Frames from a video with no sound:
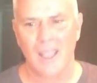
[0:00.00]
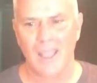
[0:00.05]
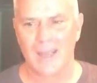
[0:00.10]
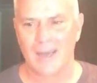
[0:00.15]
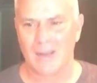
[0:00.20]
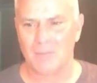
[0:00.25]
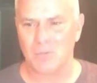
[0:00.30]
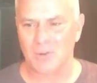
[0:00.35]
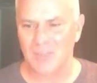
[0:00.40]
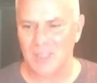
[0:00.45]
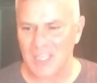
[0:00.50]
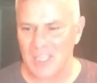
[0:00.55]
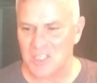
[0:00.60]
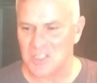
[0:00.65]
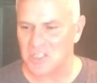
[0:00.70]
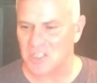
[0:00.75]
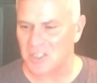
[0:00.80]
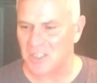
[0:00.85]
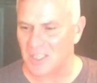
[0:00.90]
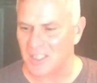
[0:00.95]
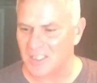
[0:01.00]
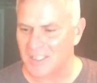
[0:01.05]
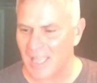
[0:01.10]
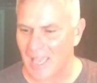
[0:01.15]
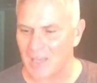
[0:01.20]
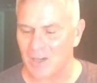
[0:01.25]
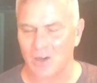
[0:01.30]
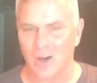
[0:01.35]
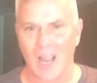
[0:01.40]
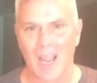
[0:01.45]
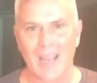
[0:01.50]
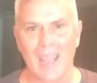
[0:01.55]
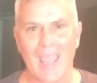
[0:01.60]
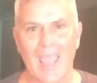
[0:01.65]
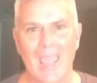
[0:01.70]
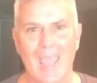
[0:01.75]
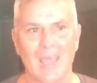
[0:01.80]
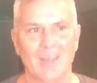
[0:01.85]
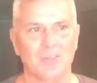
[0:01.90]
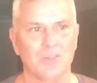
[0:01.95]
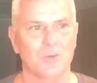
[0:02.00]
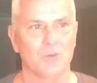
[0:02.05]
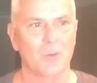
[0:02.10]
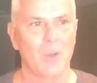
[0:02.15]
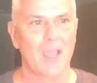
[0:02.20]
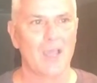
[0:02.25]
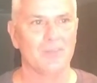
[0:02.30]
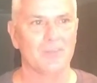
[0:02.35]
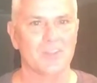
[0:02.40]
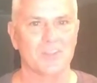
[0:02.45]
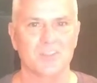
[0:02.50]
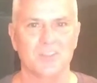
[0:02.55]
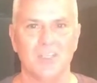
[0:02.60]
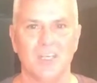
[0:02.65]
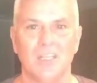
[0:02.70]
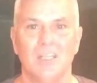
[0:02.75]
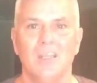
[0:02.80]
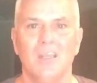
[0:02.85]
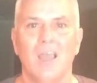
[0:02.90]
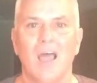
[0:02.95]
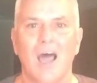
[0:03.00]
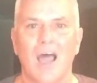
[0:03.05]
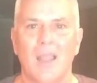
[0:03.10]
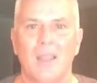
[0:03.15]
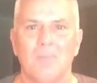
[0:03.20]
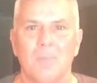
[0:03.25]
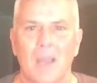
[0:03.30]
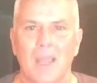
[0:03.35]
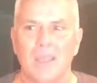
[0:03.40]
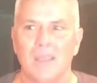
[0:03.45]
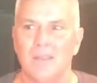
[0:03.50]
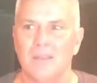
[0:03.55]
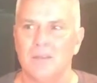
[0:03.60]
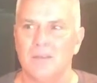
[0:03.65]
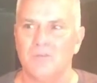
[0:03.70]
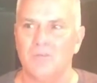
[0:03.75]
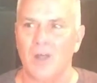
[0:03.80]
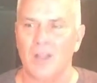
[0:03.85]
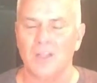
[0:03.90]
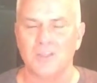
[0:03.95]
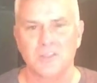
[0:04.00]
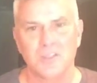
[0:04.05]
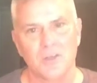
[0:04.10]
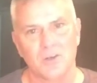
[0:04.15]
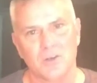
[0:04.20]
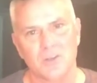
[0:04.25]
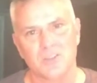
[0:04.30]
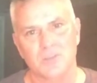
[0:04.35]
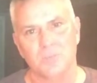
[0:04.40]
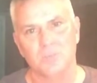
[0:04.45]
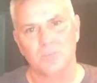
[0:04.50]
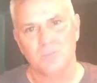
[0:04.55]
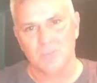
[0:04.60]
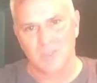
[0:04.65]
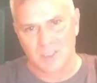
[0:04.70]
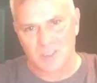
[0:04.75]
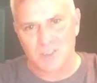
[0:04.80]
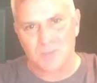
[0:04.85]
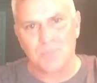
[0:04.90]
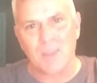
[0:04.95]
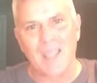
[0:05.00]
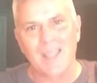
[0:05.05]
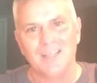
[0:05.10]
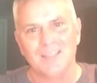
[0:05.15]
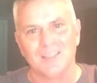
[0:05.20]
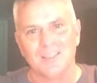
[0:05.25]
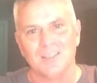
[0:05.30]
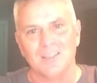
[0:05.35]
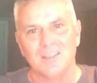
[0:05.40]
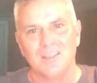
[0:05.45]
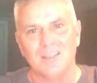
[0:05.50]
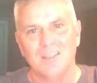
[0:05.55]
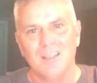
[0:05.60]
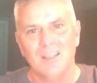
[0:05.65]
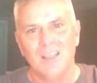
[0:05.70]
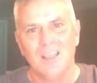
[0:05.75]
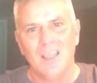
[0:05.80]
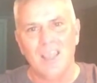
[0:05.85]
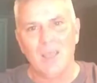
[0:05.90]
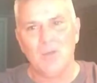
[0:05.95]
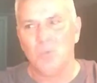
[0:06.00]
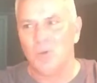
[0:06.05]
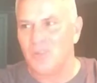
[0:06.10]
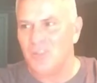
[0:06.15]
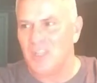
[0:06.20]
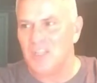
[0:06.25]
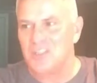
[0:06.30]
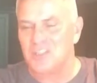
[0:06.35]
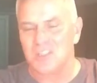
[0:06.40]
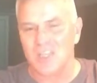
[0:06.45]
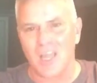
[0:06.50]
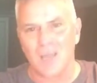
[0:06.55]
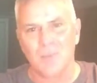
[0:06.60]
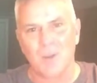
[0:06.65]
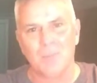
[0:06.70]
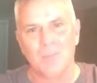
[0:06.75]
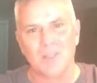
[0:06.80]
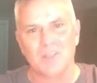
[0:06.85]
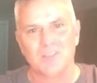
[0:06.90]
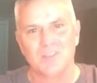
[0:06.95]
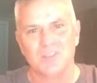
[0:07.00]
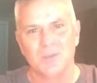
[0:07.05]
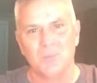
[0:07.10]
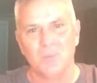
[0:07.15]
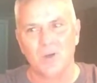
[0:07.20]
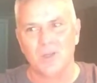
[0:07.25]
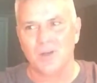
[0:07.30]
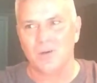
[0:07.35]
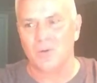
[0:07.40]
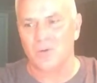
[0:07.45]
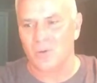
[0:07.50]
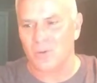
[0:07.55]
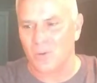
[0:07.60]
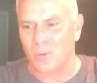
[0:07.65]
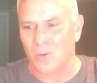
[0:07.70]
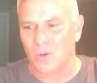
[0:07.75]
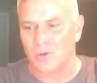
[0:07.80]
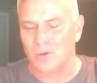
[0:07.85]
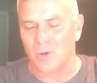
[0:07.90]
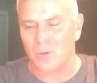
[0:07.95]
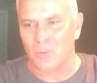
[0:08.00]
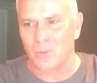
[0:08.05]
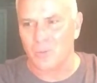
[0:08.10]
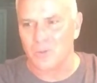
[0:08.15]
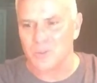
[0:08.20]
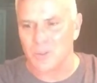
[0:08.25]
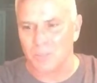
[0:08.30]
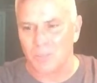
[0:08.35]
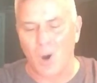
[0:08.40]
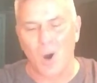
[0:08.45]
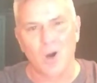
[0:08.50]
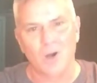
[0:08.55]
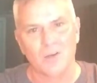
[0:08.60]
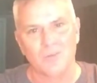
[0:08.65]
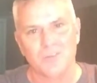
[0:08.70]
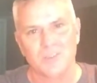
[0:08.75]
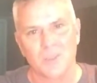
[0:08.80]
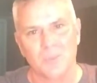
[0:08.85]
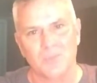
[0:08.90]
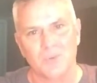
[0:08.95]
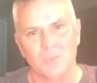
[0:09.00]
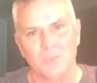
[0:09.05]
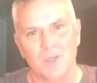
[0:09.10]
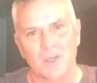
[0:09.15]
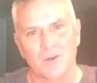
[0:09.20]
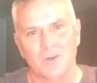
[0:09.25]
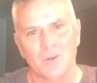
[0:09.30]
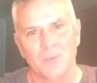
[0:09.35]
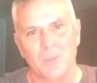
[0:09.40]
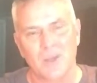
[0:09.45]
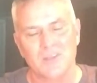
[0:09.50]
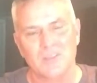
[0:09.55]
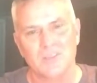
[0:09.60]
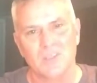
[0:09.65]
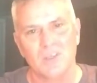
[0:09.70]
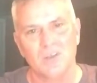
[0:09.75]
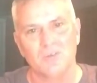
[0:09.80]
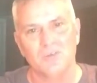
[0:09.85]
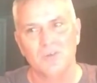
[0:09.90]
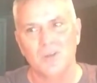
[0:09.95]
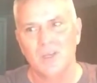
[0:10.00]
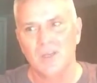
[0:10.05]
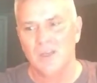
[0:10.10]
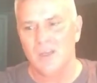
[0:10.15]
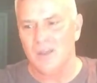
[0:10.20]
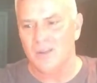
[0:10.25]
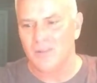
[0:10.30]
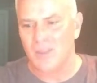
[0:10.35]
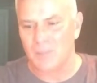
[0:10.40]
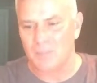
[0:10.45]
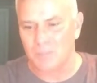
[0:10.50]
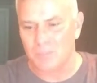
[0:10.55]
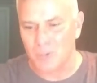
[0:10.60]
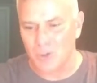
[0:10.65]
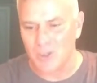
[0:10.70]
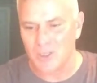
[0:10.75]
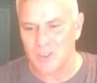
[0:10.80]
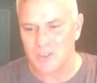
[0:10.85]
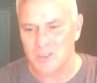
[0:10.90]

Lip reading: And with each encounter I had throughout the city, my volunteerism expanded. And with each time I met someone or was a part of something bigger than myself, that